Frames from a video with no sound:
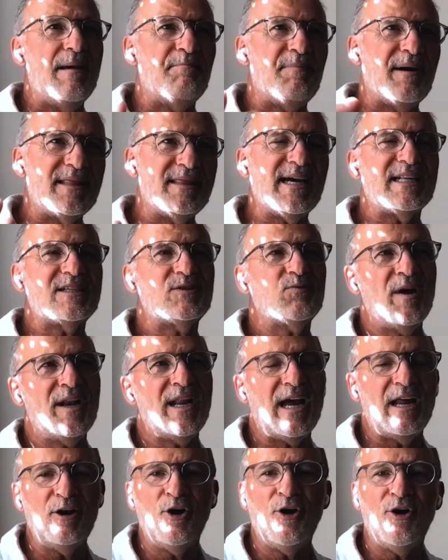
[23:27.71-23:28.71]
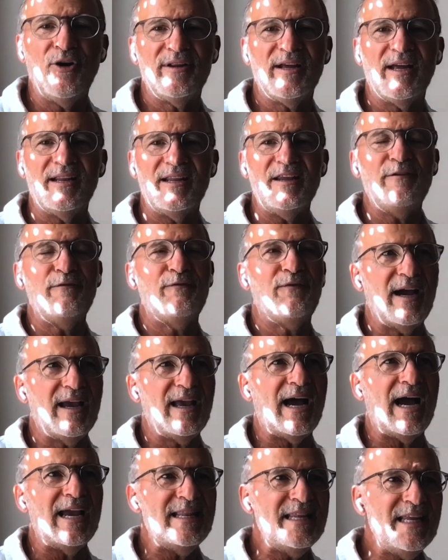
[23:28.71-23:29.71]
But that's when I learned that if
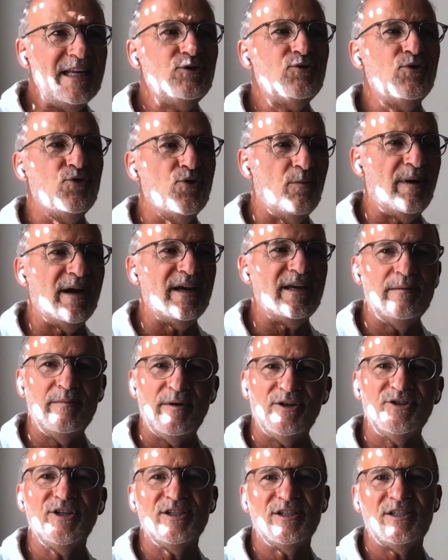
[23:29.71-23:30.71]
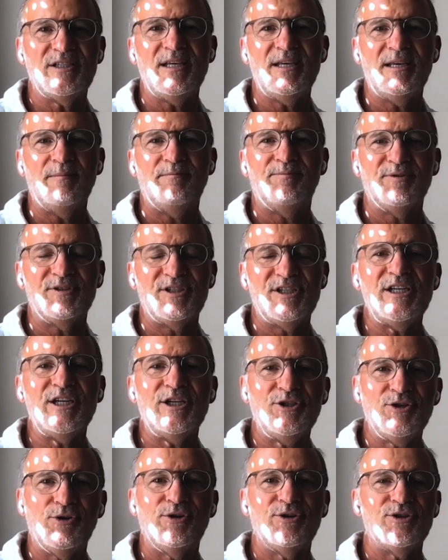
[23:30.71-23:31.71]
I, I need to know my emergency
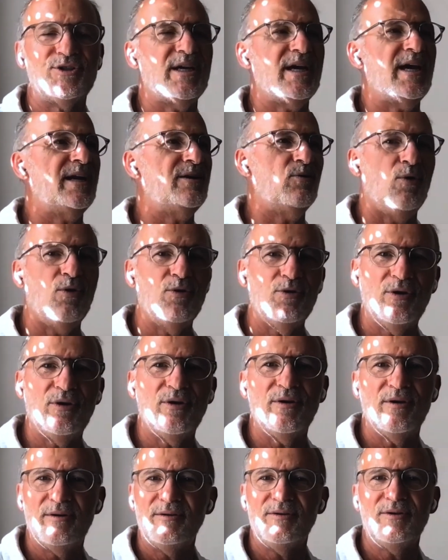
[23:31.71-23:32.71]
procedures and all the,